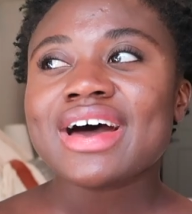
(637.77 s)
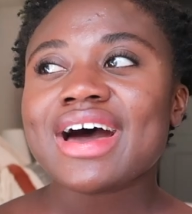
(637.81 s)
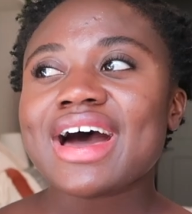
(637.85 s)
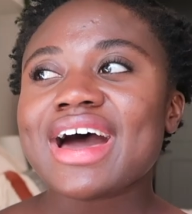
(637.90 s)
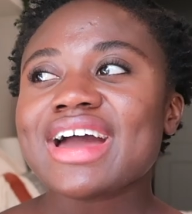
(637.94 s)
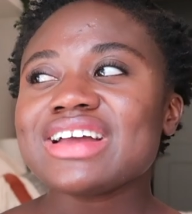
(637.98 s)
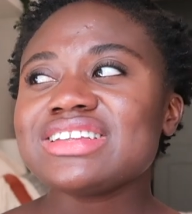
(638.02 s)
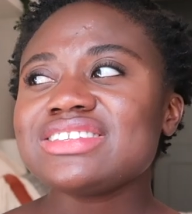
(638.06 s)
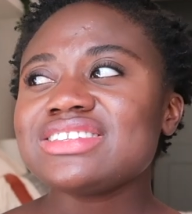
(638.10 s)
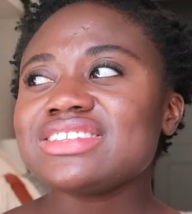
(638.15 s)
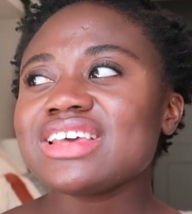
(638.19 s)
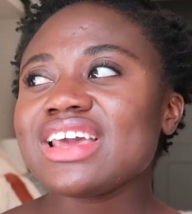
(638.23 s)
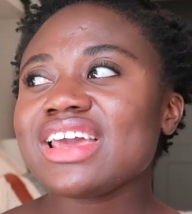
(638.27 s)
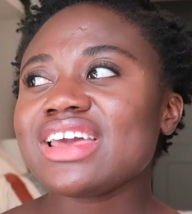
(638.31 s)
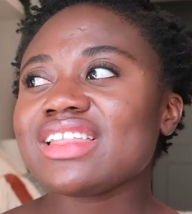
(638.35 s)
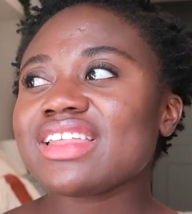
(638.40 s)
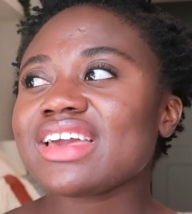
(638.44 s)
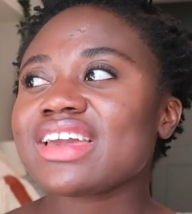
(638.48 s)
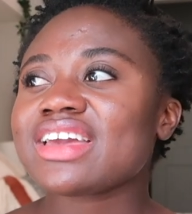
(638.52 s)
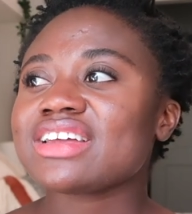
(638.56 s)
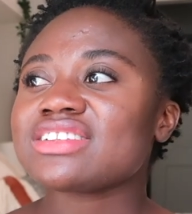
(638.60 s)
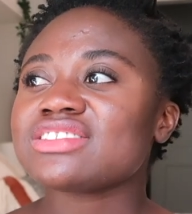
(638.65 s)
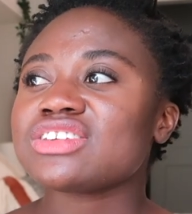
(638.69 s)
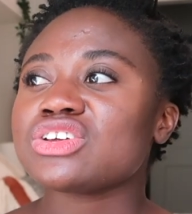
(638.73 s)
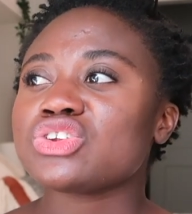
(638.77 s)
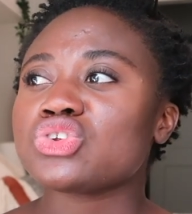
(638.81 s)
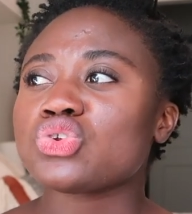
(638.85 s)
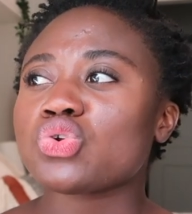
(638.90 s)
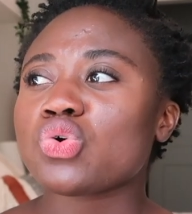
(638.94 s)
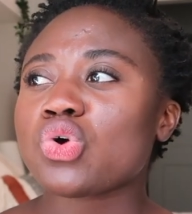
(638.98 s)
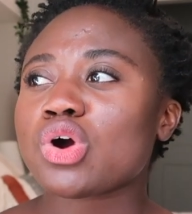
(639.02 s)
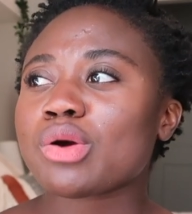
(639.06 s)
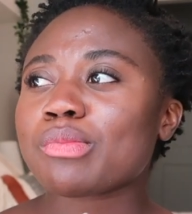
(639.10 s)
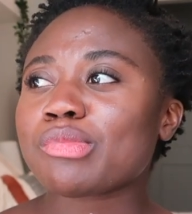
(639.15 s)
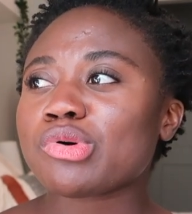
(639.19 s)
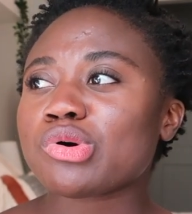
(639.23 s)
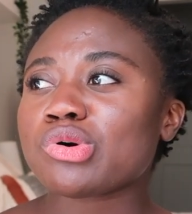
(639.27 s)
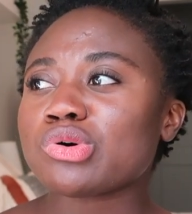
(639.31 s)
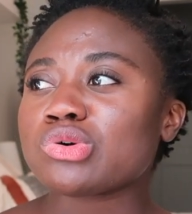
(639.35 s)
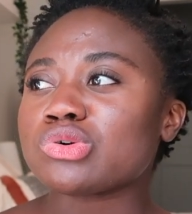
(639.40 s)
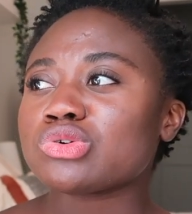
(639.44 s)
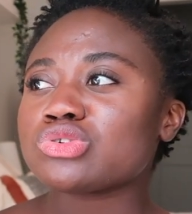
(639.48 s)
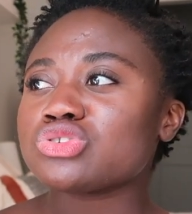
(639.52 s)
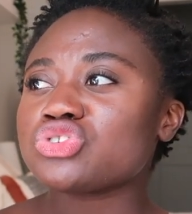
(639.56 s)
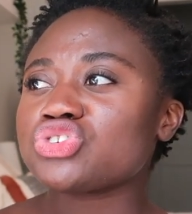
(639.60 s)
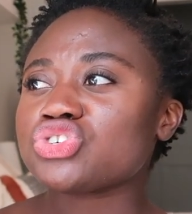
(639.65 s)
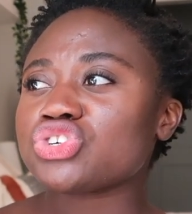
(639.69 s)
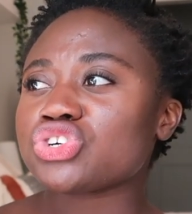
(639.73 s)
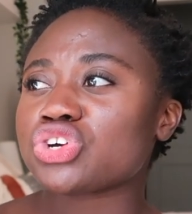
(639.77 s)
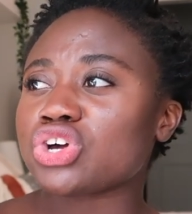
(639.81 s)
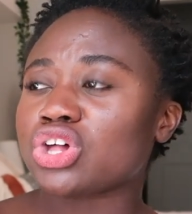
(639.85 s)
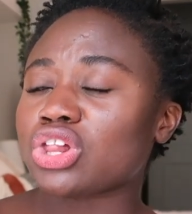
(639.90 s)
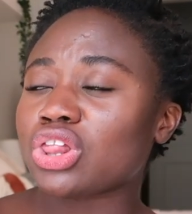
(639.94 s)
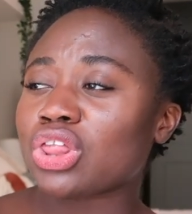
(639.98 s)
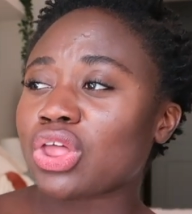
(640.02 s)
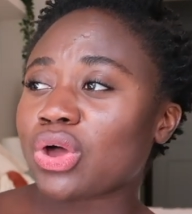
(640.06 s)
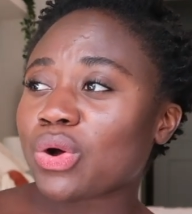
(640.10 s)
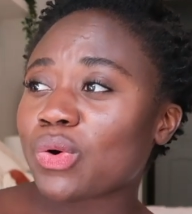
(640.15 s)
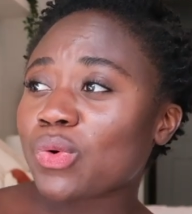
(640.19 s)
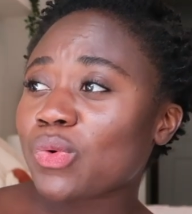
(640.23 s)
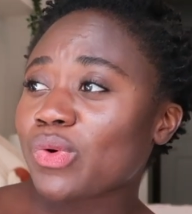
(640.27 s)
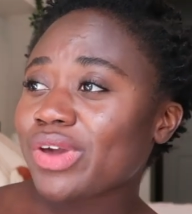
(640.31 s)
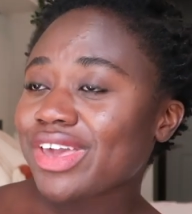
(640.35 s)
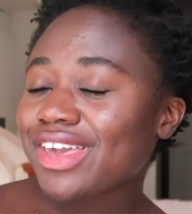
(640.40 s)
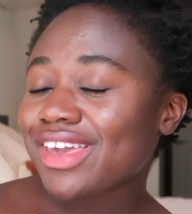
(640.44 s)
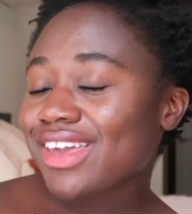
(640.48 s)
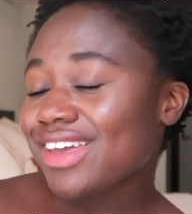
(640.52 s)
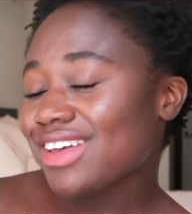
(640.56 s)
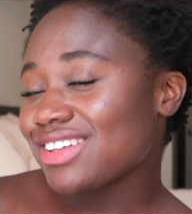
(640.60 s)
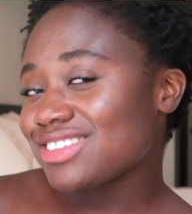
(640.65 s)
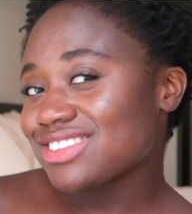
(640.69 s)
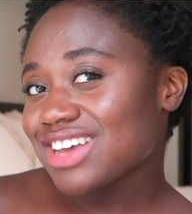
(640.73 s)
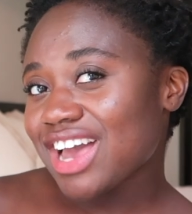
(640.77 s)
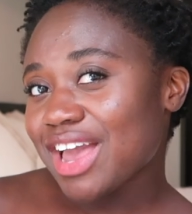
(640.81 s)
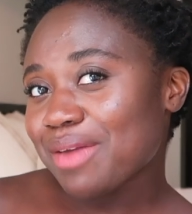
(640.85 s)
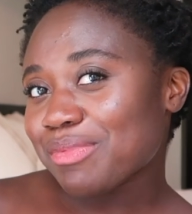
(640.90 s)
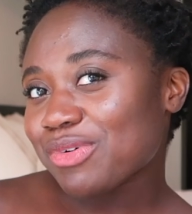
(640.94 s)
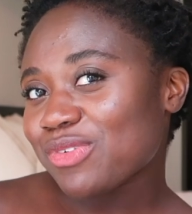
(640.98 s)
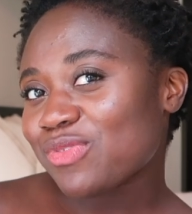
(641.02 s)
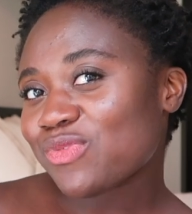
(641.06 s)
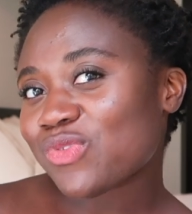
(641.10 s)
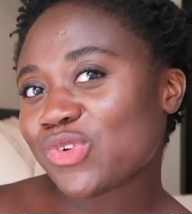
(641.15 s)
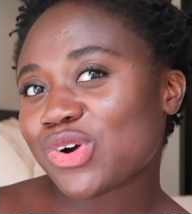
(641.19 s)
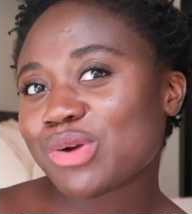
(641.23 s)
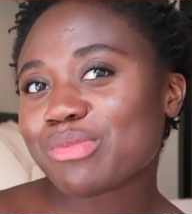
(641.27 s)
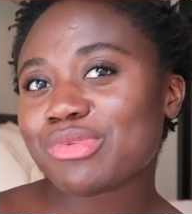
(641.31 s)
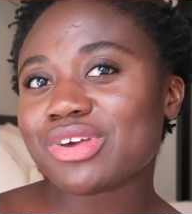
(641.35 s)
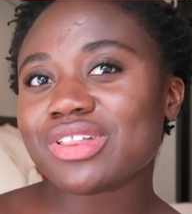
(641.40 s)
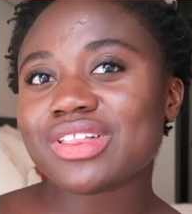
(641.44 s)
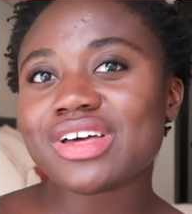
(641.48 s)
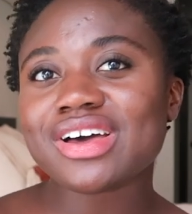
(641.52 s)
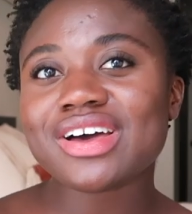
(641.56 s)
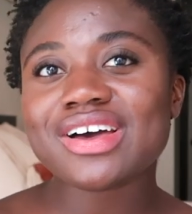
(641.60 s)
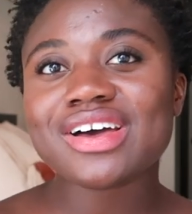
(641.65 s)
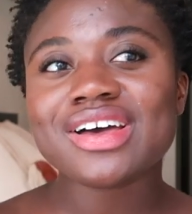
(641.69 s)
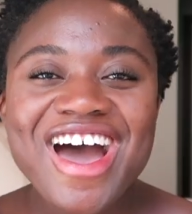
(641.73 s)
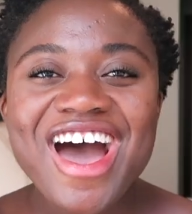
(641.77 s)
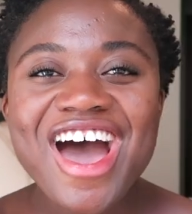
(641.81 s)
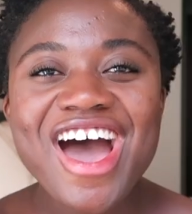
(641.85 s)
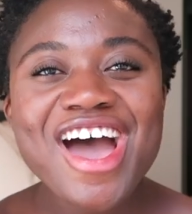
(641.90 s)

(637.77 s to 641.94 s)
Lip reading: I'd say like it's a normal to glowy type of formula.